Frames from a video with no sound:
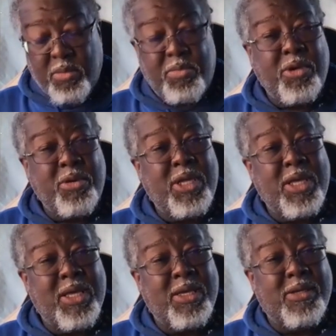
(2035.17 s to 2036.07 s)

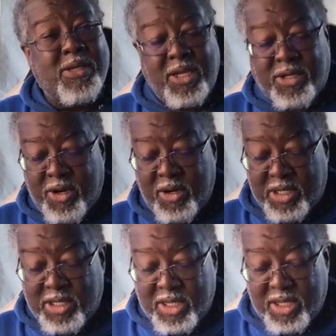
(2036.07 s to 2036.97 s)
Beauty is
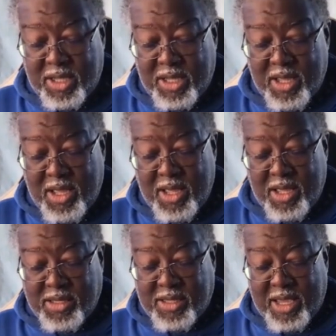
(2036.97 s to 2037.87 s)
eternity,
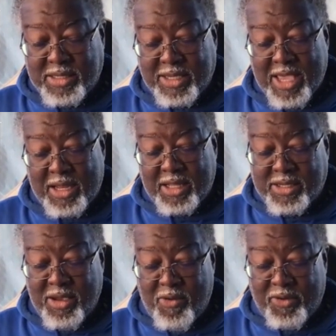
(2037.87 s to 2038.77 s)
gazing at
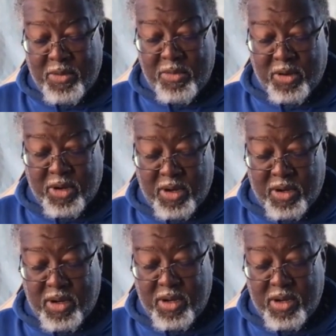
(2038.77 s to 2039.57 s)
itself in a mirror.